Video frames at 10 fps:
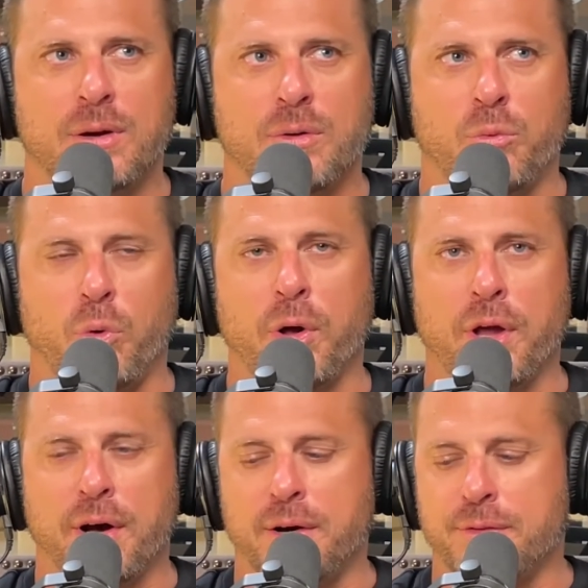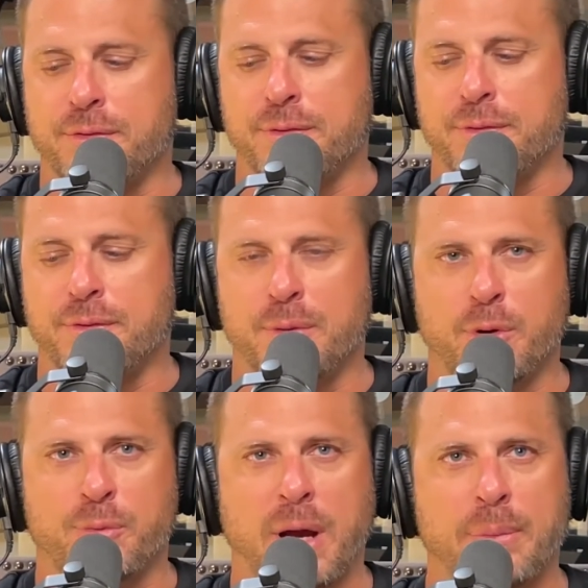one of the
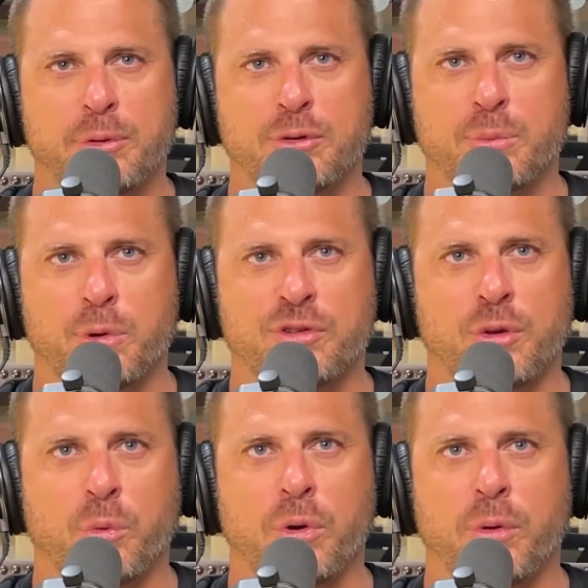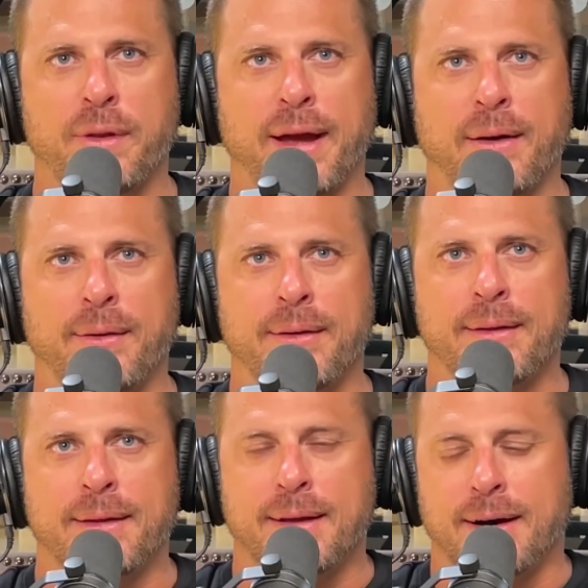most popular sports in the world now.
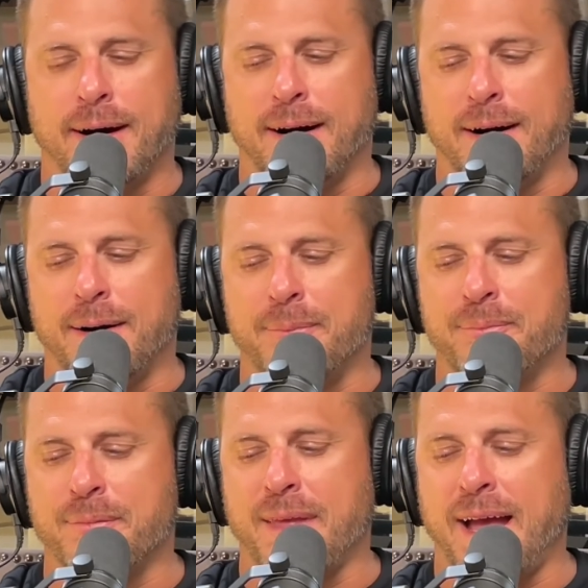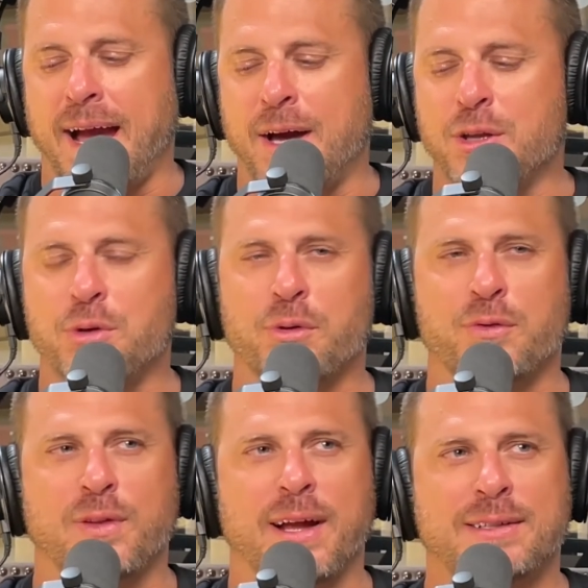How do you
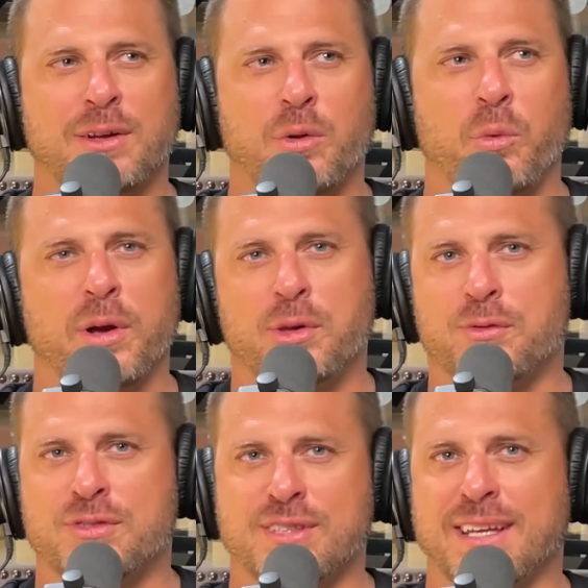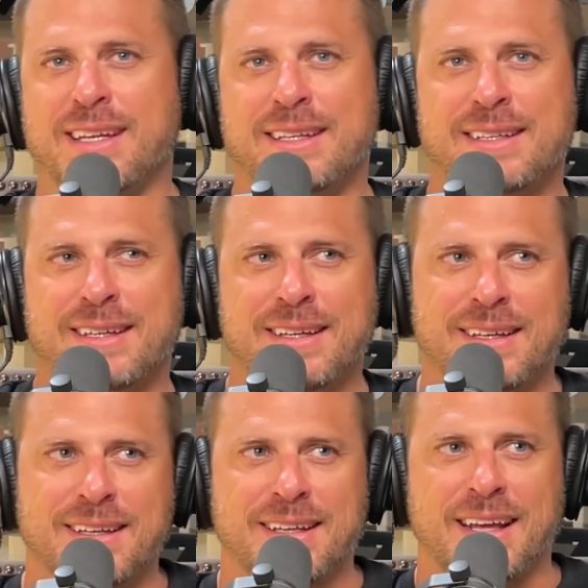reflect on what you've seen
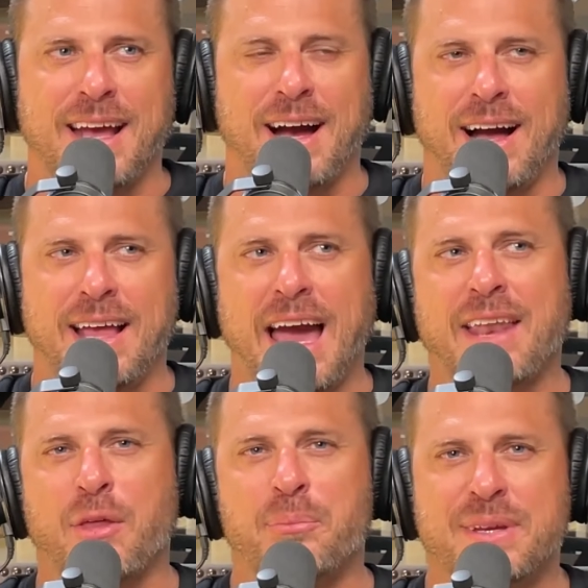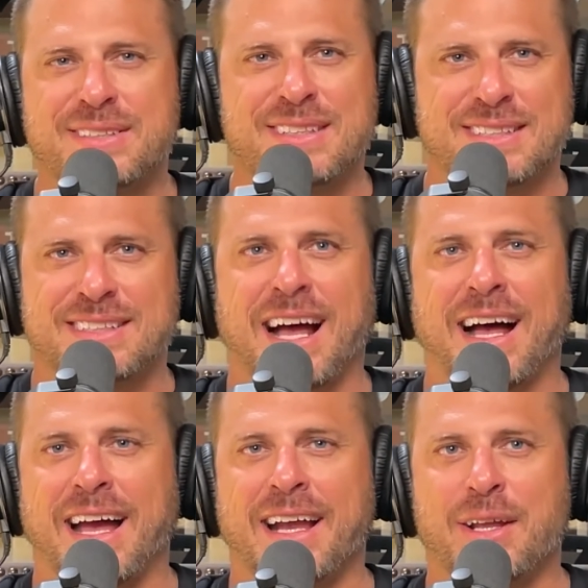out of the business
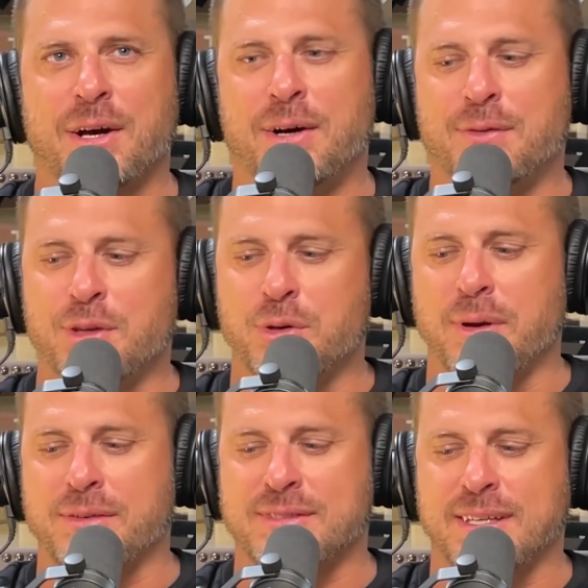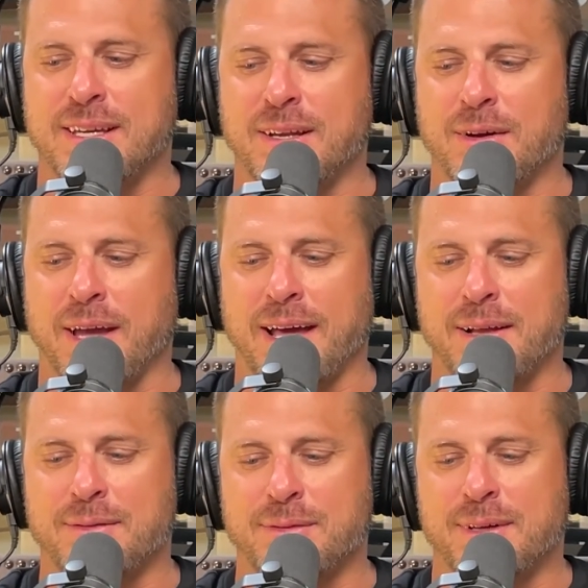side of the UFC? You know, kind
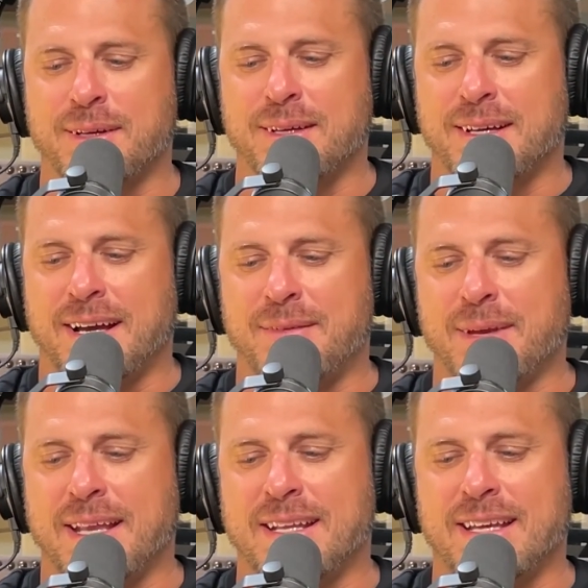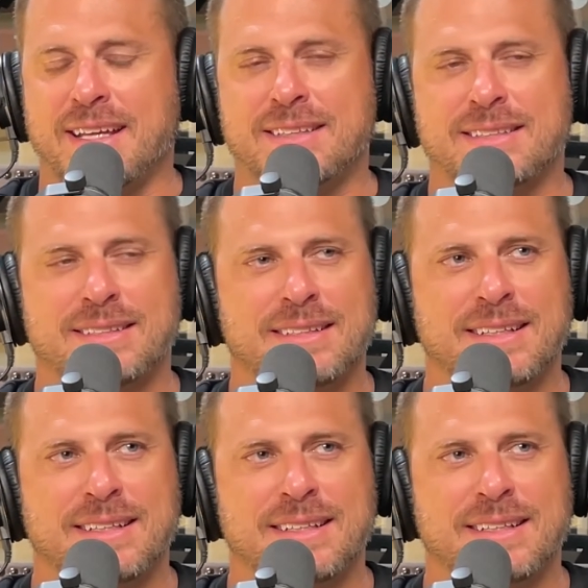of, I mean, it's